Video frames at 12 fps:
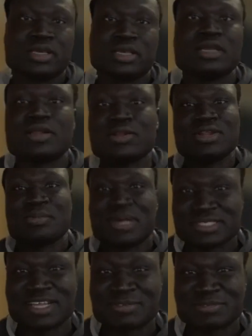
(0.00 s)
including
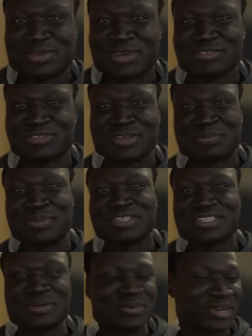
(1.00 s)
myself, you know, if
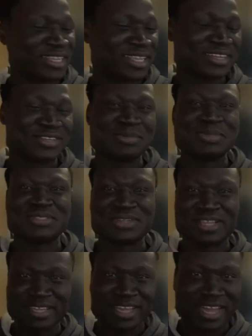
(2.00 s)
President Uhuru Kenyatta told me
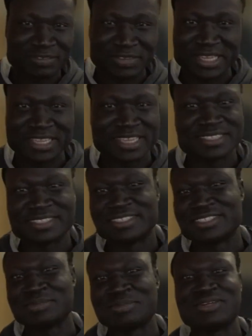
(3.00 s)
today, have a Kenyan
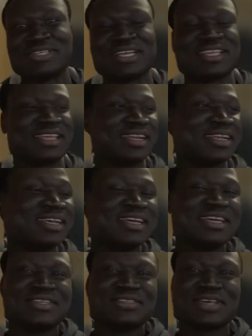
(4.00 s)
citizenship, I'll take that. Okay.
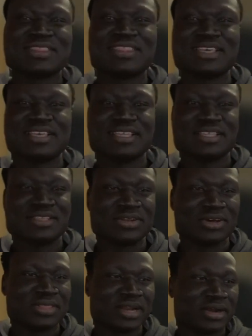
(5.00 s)
So I think, you
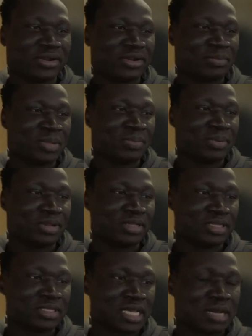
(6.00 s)
know, there are a lot of people in
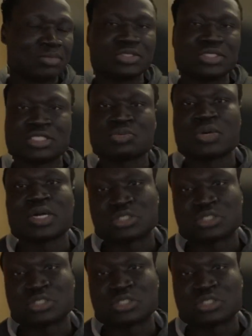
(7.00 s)
this camp who just want